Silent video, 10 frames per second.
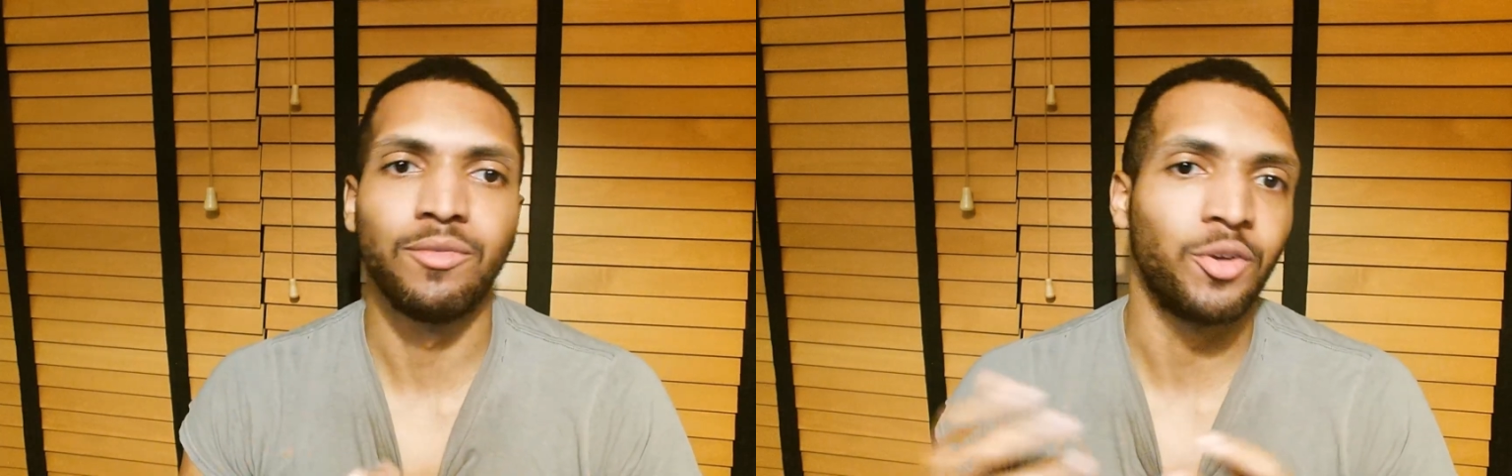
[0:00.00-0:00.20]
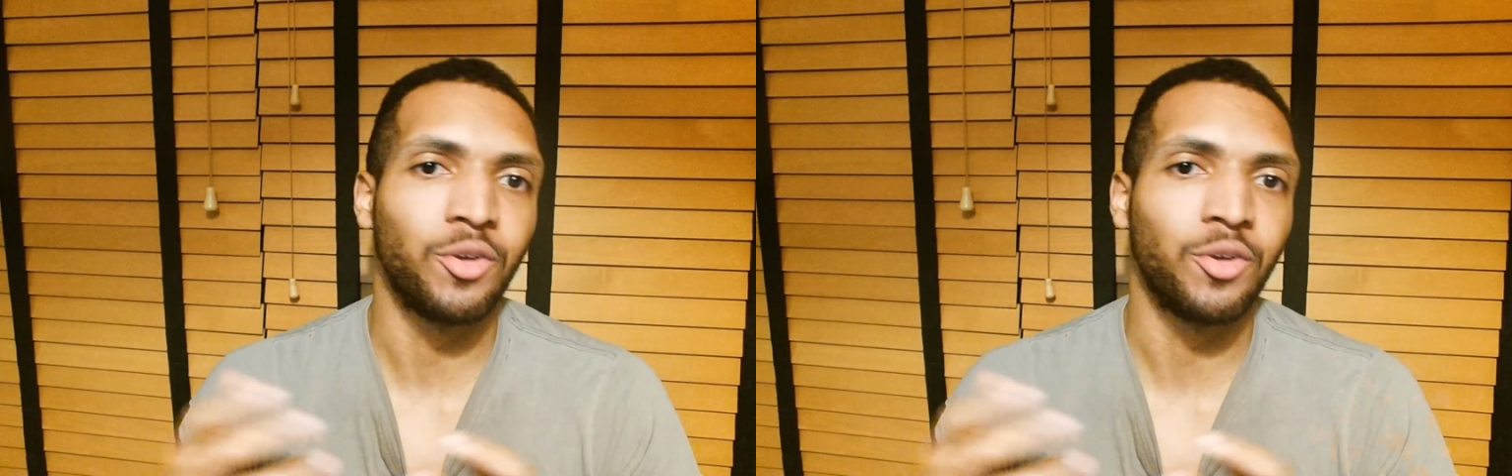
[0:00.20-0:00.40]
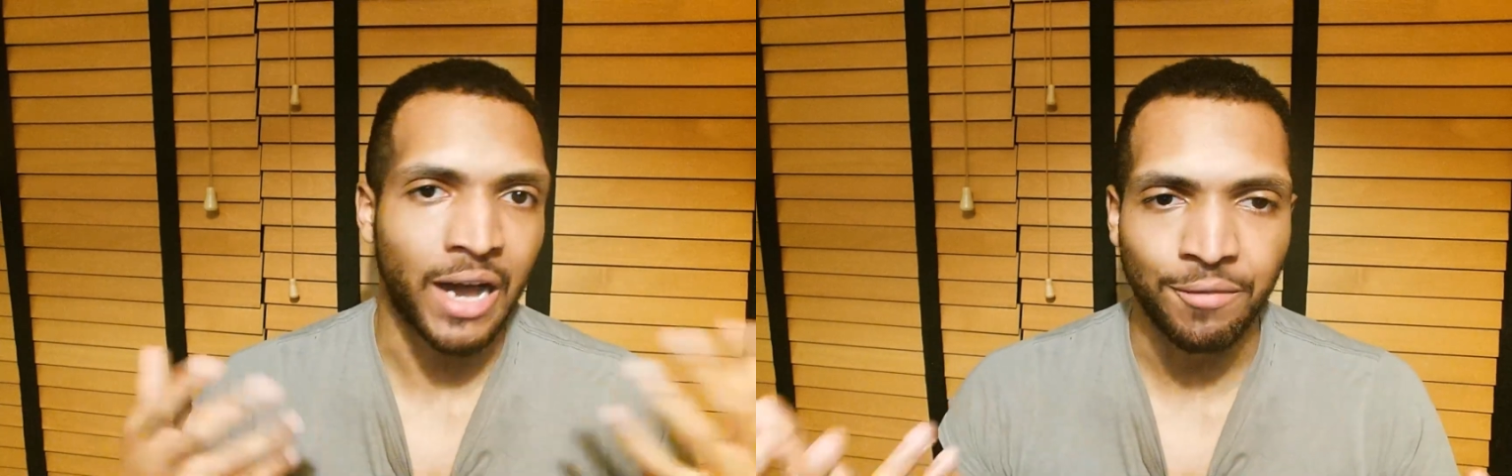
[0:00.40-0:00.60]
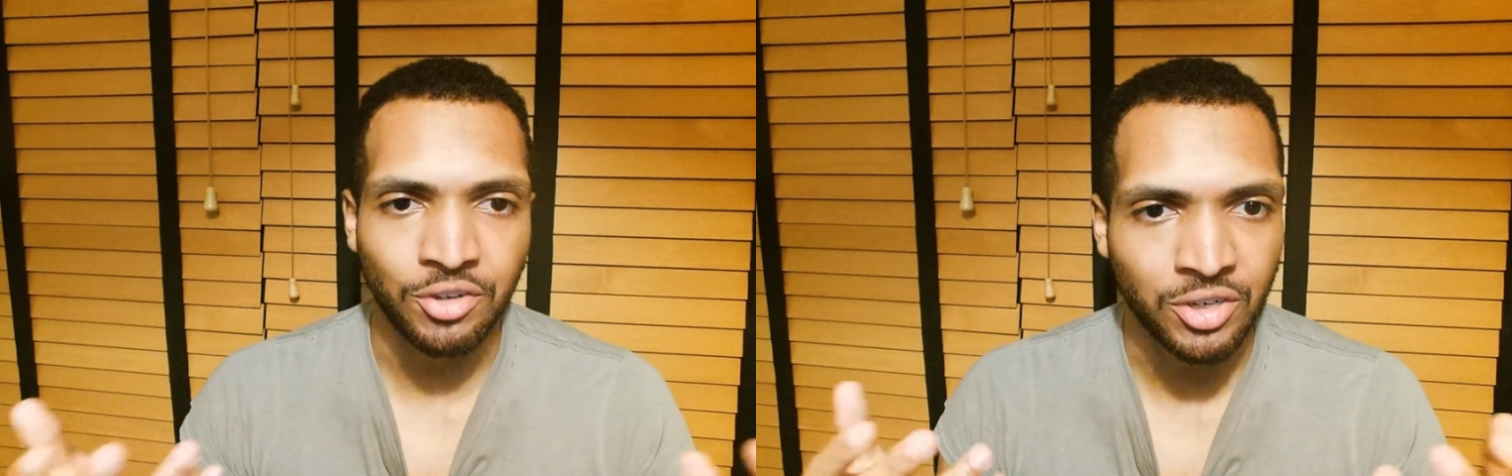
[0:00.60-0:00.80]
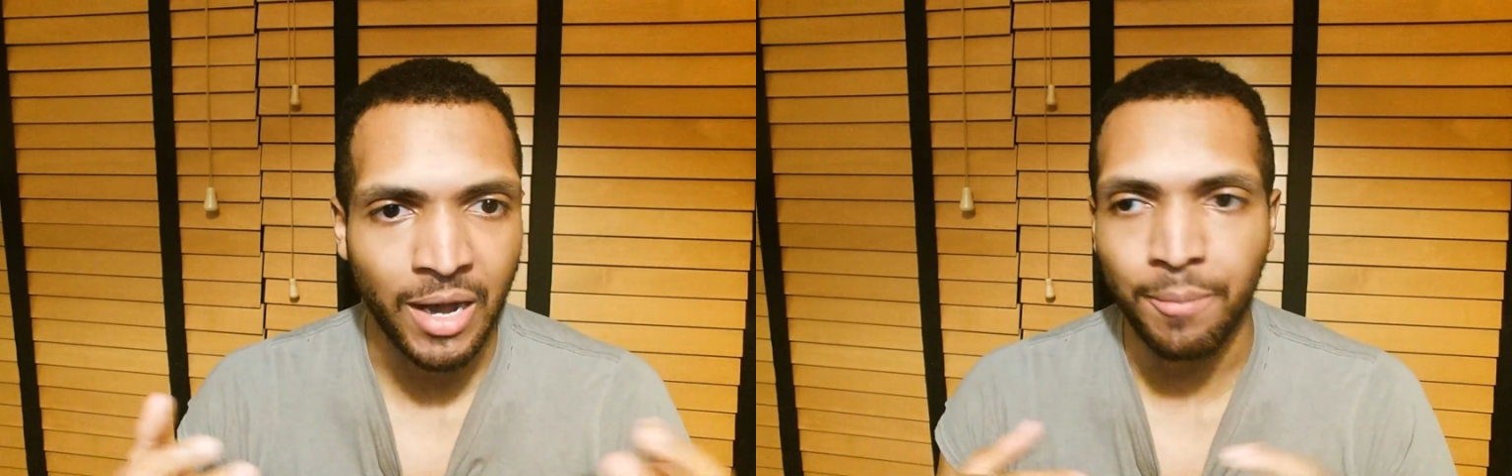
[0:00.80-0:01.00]
So as a coffee
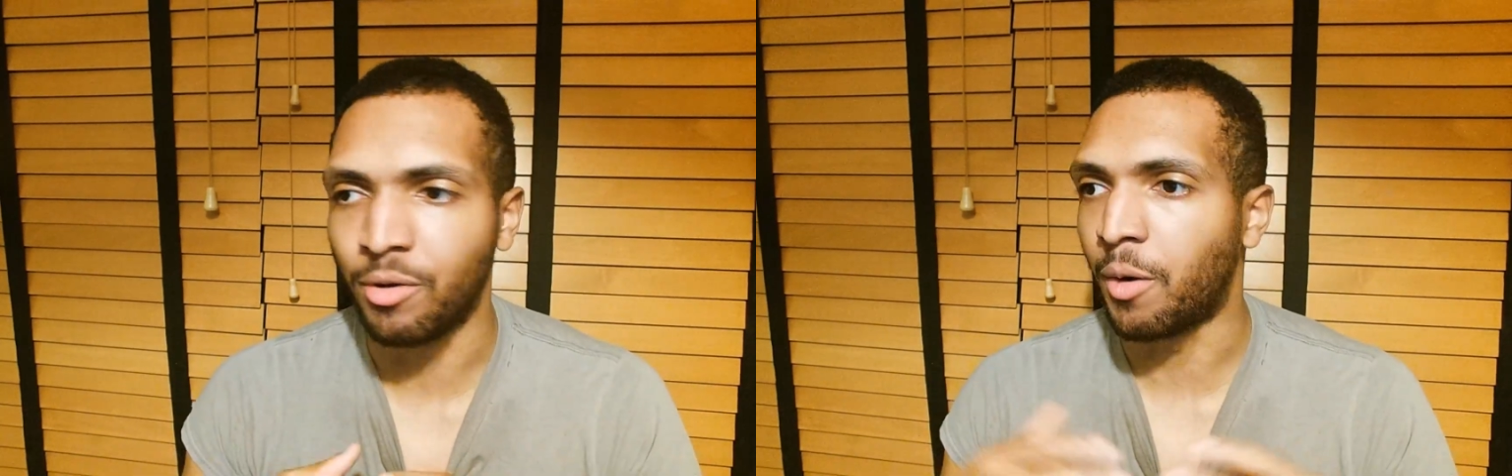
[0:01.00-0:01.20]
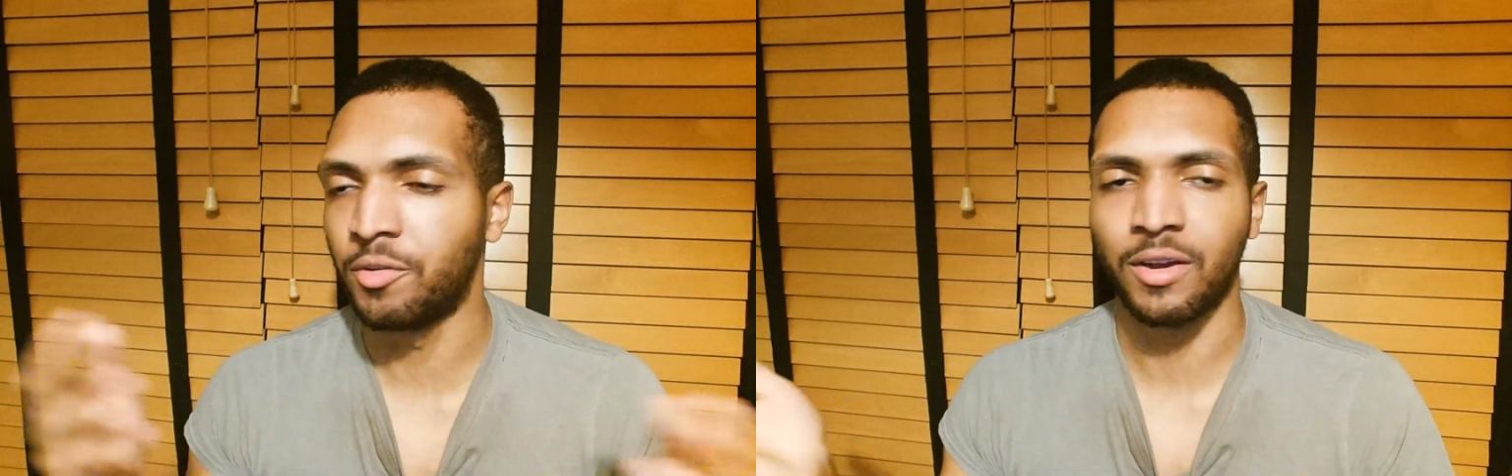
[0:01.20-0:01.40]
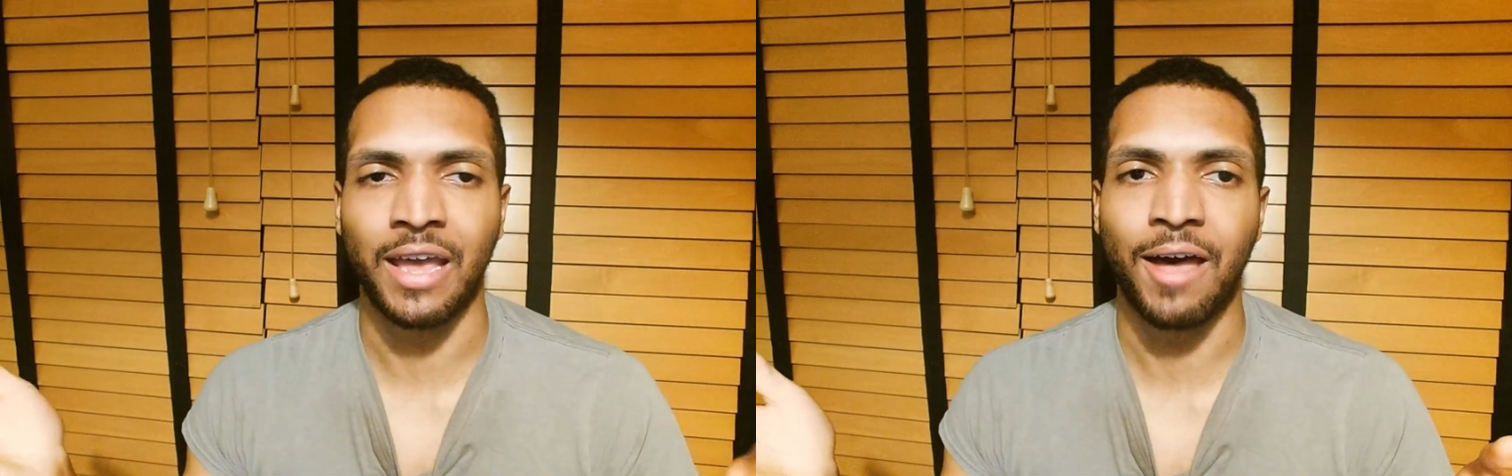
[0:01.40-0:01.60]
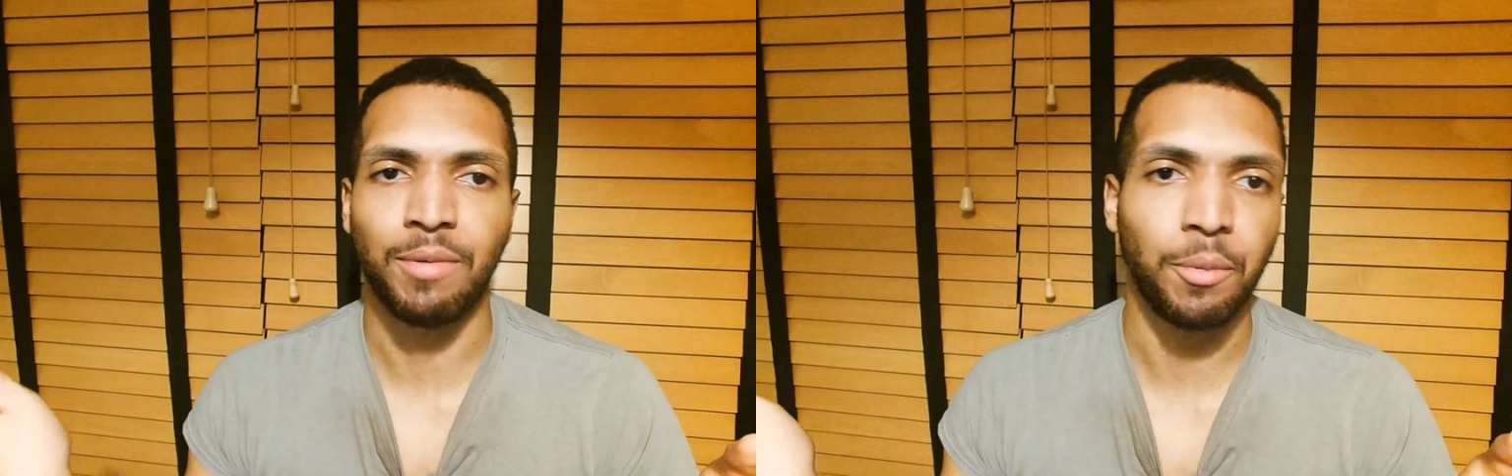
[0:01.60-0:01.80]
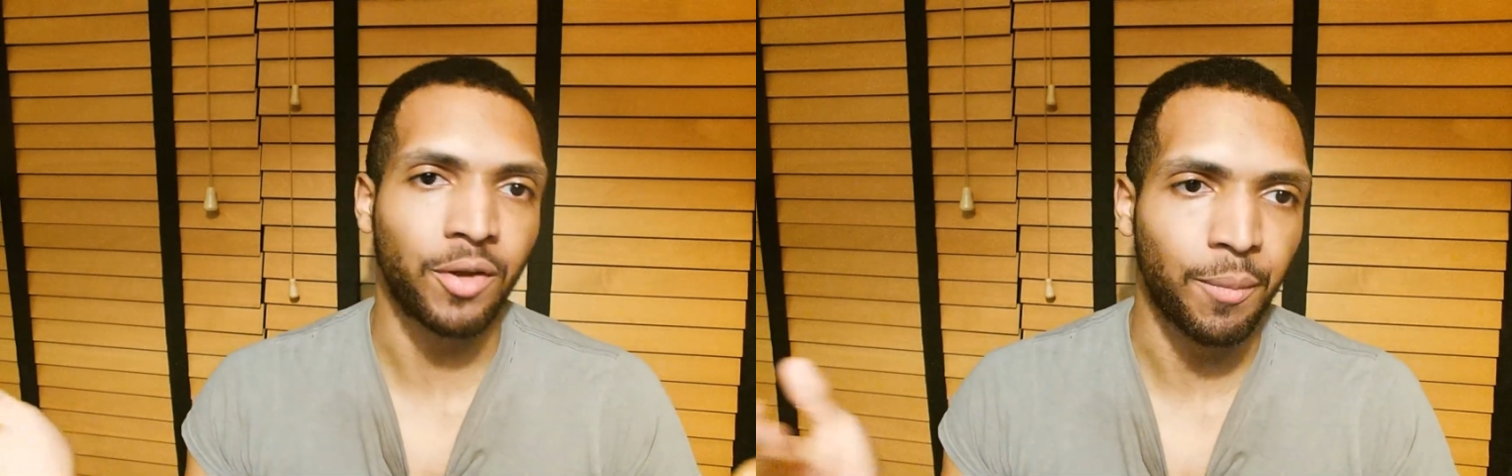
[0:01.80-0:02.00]
shop, you're always going to have
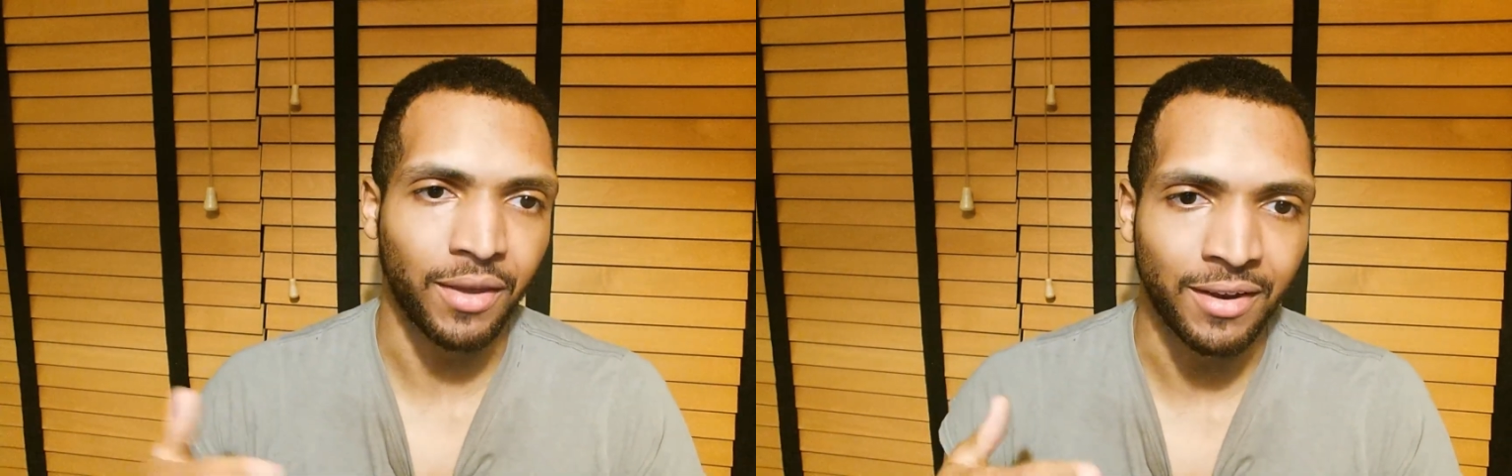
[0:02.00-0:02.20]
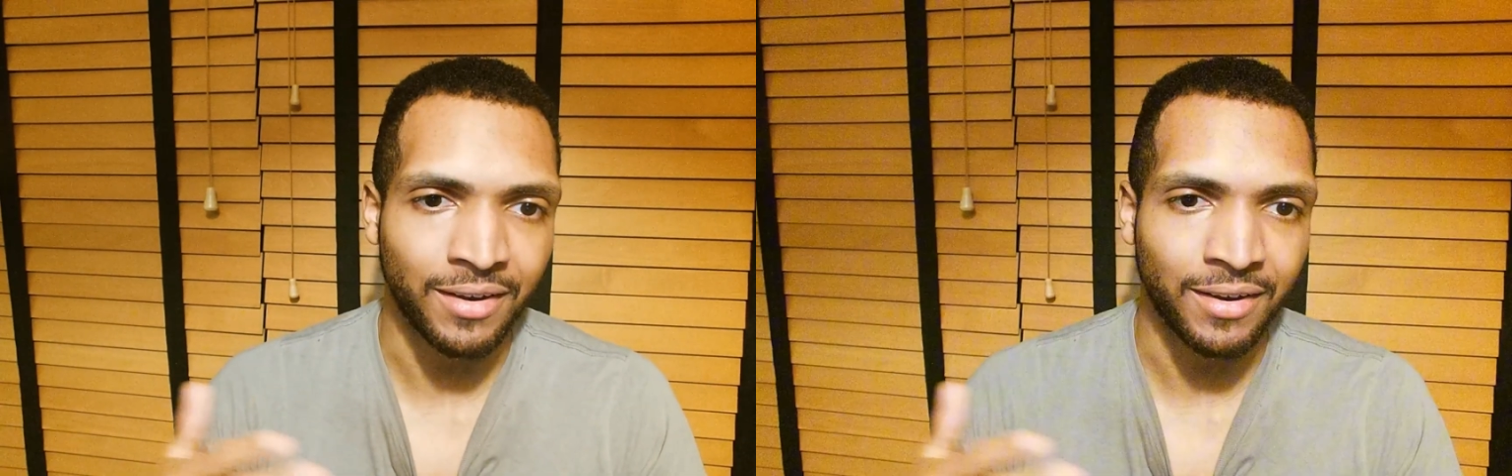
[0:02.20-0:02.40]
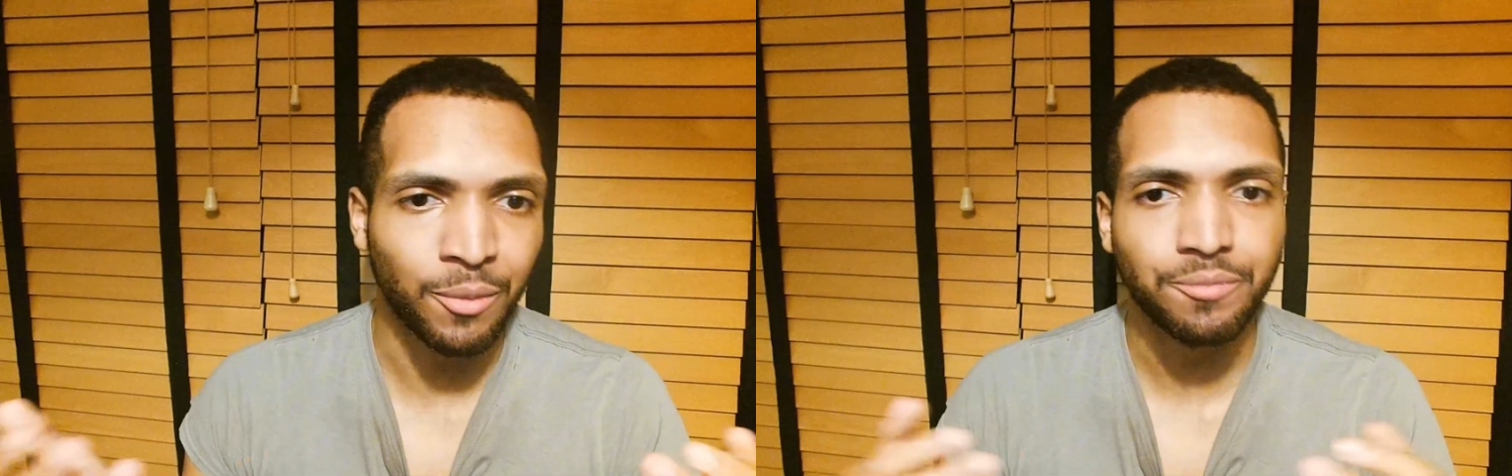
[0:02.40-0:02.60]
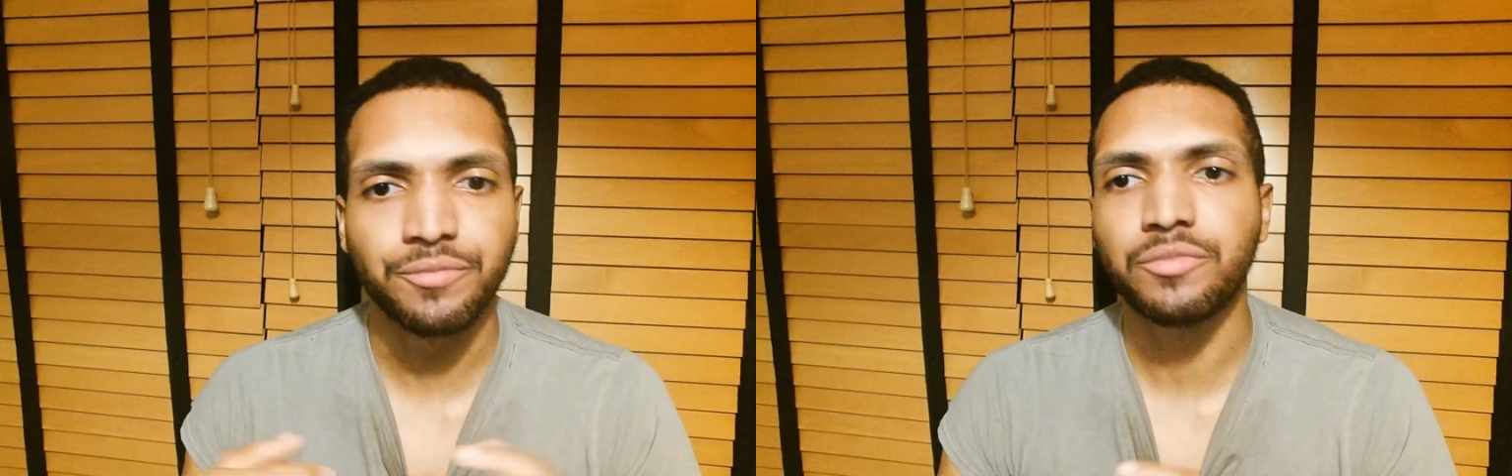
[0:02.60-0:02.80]
people coming in and out.